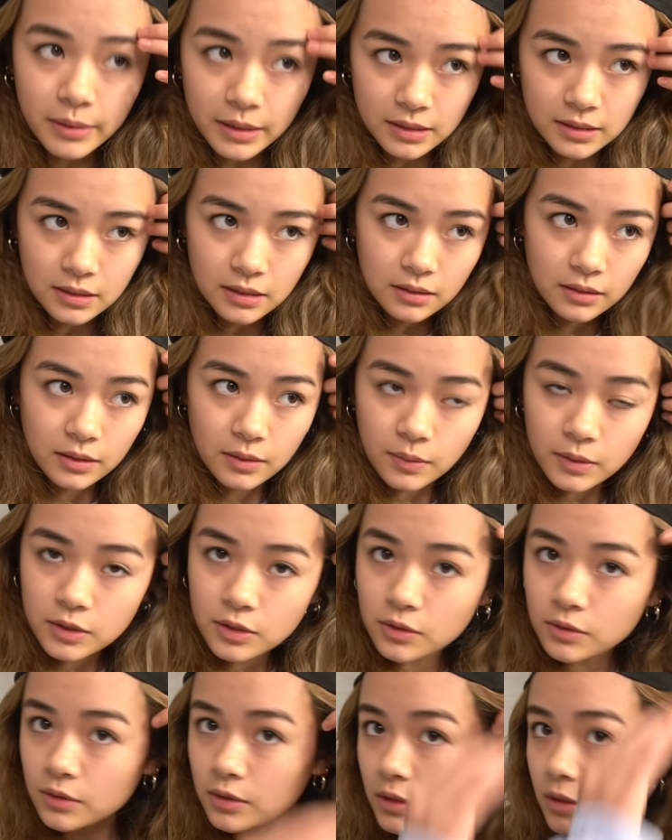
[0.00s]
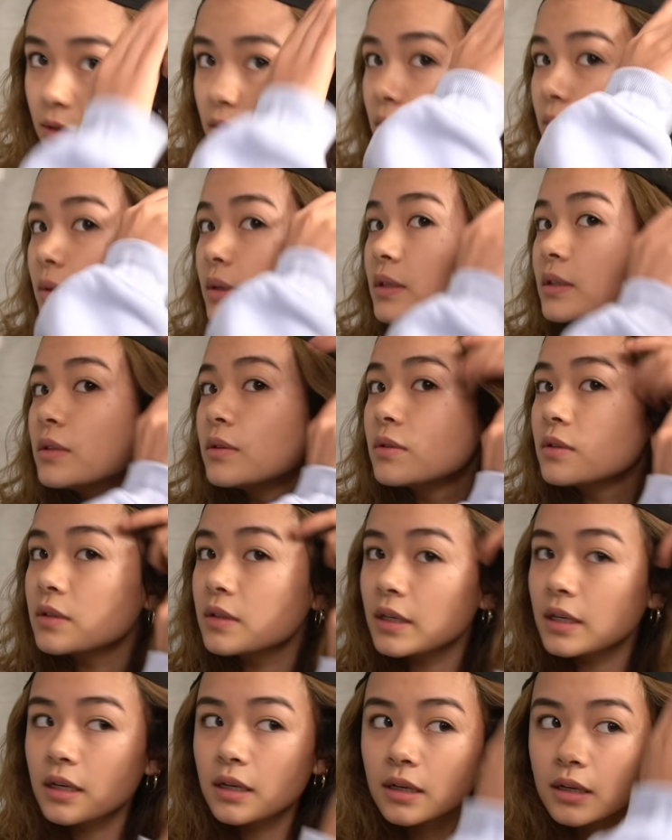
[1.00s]
Basically, what you do is you just
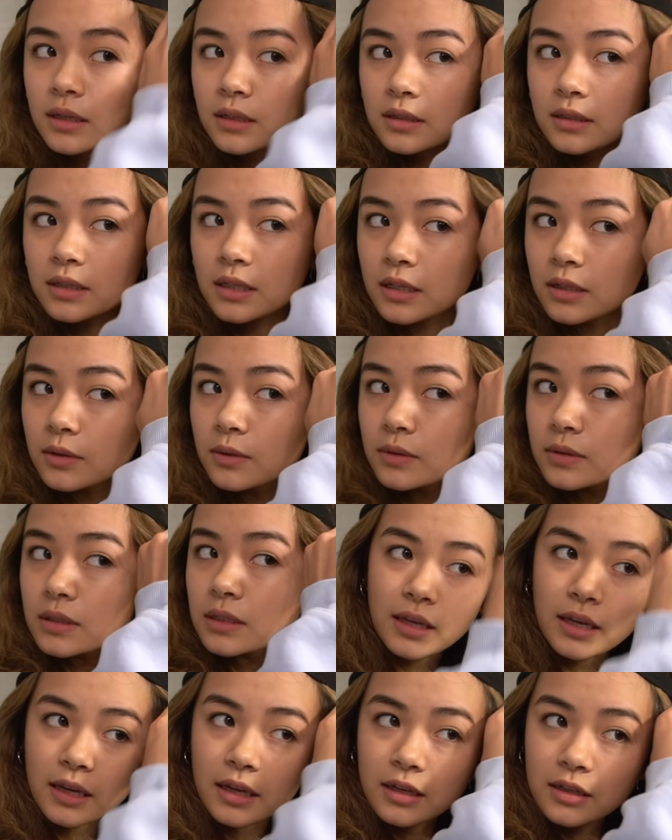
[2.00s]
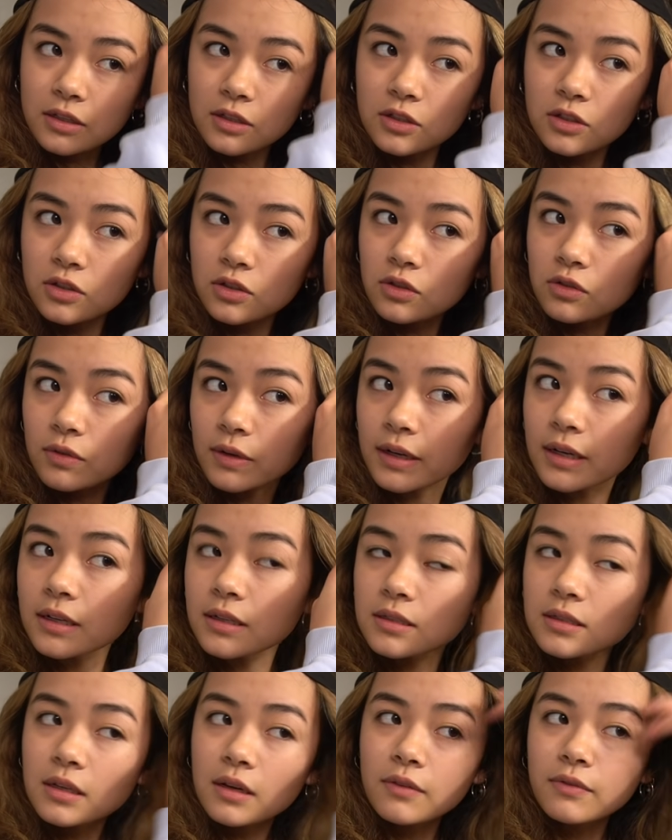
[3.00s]
like continuously take
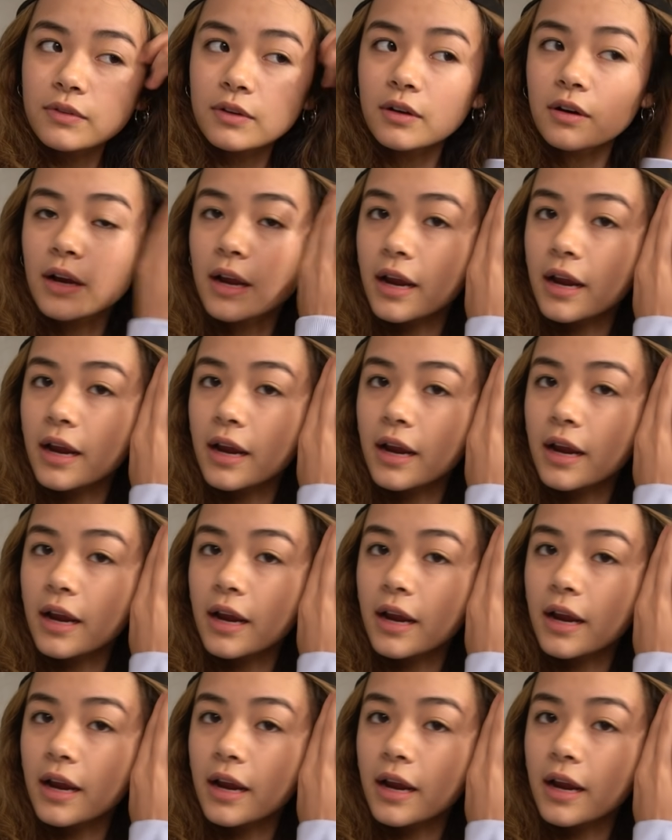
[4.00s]
strands of your